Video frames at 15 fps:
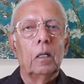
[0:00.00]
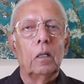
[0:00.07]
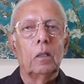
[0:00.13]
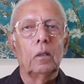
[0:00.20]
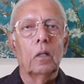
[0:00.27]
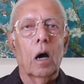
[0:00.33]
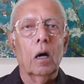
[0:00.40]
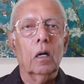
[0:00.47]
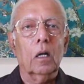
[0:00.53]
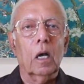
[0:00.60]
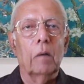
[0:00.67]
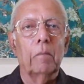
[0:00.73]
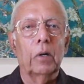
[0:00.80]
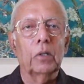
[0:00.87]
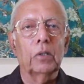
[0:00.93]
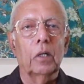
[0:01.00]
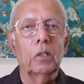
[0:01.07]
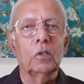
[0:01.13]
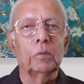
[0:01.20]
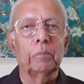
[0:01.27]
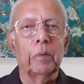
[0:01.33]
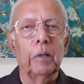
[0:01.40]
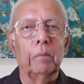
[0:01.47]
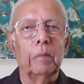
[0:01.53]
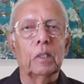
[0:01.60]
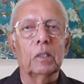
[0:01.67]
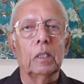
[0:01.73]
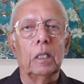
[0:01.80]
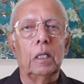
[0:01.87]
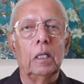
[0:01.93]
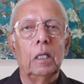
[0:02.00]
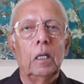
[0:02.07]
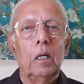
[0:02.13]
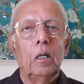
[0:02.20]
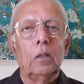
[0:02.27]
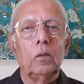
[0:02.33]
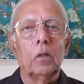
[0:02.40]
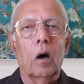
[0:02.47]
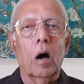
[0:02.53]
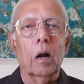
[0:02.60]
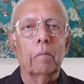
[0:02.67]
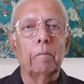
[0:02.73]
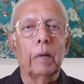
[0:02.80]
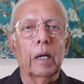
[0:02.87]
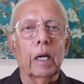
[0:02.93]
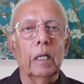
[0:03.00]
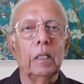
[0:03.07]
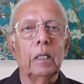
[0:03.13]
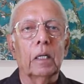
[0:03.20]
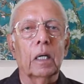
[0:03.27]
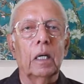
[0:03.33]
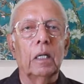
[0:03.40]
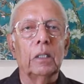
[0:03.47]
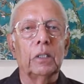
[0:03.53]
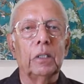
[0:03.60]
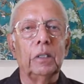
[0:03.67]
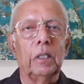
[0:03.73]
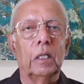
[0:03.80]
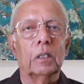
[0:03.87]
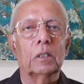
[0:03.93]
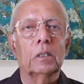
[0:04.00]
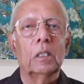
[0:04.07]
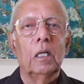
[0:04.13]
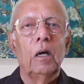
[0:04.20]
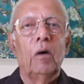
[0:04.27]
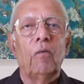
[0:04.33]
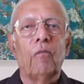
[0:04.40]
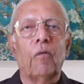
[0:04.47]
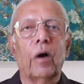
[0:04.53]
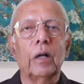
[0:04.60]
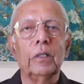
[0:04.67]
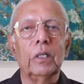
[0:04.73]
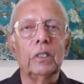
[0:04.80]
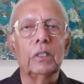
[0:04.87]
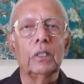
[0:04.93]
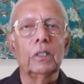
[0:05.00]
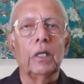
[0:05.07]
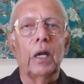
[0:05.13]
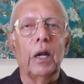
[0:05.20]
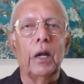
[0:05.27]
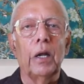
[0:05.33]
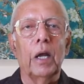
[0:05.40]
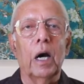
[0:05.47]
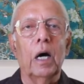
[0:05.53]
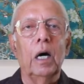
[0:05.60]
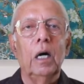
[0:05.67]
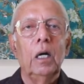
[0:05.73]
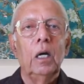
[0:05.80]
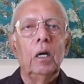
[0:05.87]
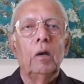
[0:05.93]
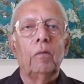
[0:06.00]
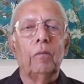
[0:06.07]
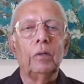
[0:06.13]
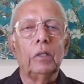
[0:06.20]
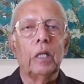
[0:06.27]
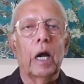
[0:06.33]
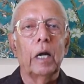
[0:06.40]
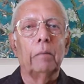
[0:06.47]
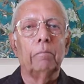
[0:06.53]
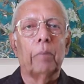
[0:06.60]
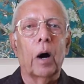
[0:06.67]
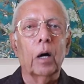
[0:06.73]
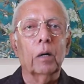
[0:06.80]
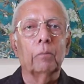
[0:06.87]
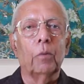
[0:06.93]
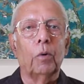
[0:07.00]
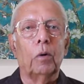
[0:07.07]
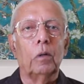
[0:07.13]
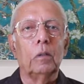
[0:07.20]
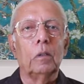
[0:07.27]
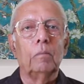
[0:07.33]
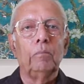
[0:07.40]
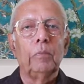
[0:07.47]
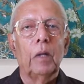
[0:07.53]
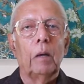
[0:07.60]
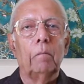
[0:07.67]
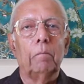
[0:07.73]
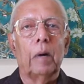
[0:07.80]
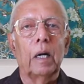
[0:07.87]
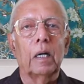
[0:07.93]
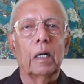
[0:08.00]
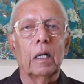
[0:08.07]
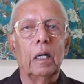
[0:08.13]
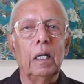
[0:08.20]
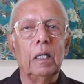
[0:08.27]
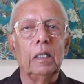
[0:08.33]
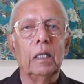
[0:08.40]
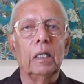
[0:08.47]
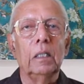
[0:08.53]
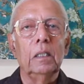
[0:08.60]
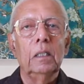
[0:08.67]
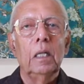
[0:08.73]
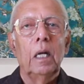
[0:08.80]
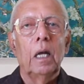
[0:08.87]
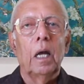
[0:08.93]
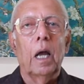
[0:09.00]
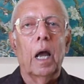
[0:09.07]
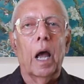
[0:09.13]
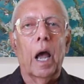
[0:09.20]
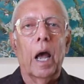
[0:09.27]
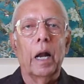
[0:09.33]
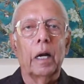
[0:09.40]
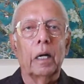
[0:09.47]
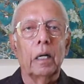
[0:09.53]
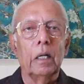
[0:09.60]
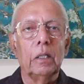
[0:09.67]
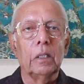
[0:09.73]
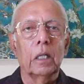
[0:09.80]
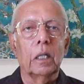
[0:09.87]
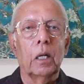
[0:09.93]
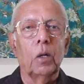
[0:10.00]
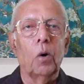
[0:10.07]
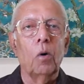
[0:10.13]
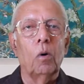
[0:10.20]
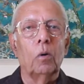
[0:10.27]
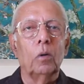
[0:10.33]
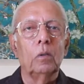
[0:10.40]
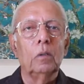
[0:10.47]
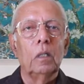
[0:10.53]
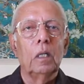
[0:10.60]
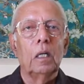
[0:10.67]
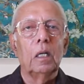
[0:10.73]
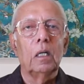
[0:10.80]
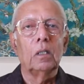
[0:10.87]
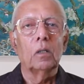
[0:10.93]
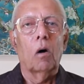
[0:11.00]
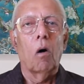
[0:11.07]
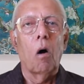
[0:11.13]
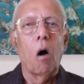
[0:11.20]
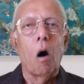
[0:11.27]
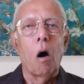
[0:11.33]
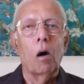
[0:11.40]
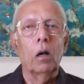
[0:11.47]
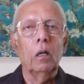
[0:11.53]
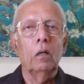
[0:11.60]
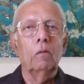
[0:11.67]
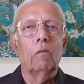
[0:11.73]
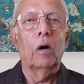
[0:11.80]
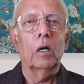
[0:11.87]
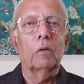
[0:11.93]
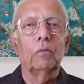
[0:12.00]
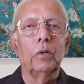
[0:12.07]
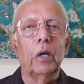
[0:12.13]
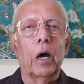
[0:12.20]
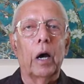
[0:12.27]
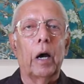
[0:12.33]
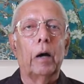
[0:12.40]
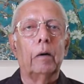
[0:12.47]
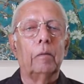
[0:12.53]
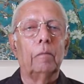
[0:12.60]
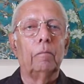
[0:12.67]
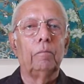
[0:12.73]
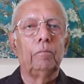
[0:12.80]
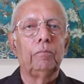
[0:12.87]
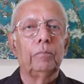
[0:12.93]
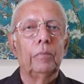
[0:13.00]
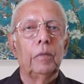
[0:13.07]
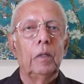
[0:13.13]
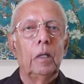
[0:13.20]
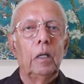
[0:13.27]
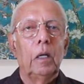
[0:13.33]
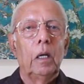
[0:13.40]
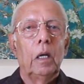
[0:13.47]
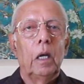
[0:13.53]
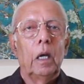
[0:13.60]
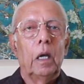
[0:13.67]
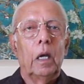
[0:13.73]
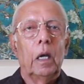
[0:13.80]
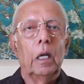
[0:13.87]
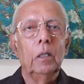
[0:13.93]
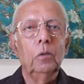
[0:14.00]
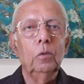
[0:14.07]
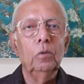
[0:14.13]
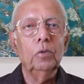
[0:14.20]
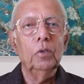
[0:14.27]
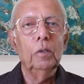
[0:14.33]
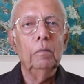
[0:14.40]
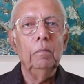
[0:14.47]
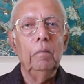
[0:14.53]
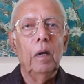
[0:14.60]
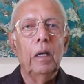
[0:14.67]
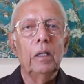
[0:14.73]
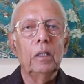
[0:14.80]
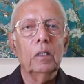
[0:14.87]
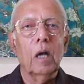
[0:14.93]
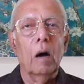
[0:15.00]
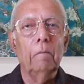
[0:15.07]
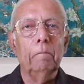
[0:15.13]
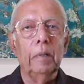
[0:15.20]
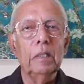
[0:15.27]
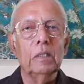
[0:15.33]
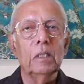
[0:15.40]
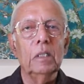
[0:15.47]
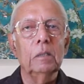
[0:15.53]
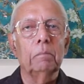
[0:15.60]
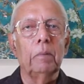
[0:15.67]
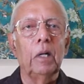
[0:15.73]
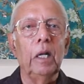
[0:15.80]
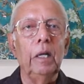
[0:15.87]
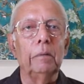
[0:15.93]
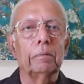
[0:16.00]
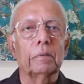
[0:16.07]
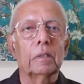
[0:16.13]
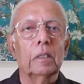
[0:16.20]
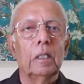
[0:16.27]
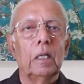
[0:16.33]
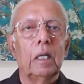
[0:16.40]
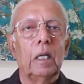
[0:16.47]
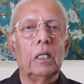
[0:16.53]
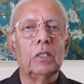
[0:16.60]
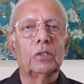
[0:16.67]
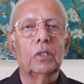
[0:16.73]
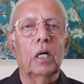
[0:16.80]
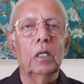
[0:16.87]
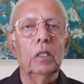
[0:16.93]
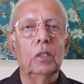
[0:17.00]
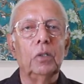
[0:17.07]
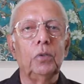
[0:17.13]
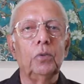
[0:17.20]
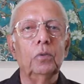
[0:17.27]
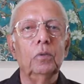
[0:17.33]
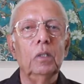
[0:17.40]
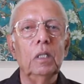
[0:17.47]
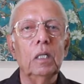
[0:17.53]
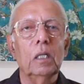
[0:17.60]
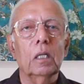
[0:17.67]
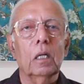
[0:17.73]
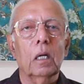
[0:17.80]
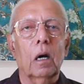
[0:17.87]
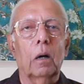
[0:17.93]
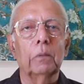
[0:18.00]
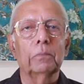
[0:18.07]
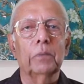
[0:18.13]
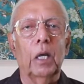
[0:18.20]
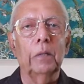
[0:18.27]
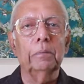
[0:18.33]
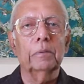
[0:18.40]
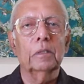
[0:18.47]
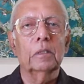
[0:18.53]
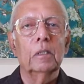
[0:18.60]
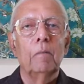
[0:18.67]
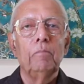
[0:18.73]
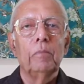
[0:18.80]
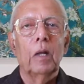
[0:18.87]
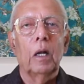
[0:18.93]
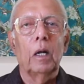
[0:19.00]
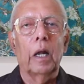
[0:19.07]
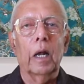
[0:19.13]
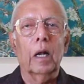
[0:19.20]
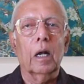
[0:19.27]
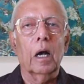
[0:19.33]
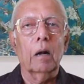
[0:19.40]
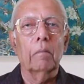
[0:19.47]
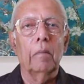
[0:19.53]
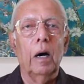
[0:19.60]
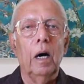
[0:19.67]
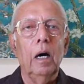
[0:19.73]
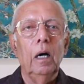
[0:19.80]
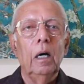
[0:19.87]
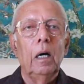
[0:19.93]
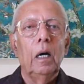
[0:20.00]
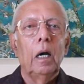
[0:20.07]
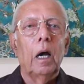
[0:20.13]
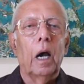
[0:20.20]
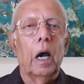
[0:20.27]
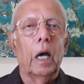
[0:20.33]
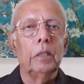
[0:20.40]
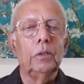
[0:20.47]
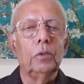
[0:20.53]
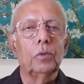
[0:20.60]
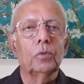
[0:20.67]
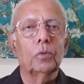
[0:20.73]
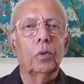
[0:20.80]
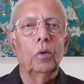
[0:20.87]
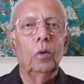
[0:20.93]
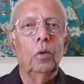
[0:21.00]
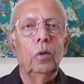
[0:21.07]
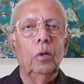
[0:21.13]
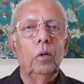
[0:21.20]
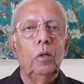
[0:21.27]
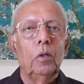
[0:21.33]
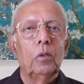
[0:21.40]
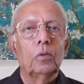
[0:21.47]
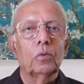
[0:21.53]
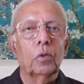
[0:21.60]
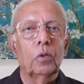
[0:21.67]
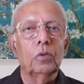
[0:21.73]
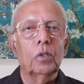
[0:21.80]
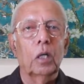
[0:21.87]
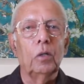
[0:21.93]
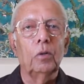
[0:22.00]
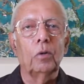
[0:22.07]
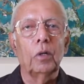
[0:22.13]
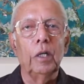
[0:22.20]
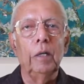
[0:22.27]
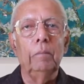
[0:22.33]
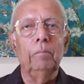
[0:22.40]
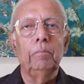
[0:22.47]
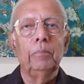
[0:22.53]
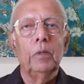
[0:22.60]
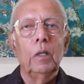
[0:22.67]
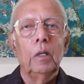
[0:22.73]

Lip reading: not commercial supremacy, nor mechanical genius furnishes India with that backbone, but religion and religion alone is all what we have." Hinduism encompasses beliefs in certain unique concepts like karma, as you sow, so shall you reap,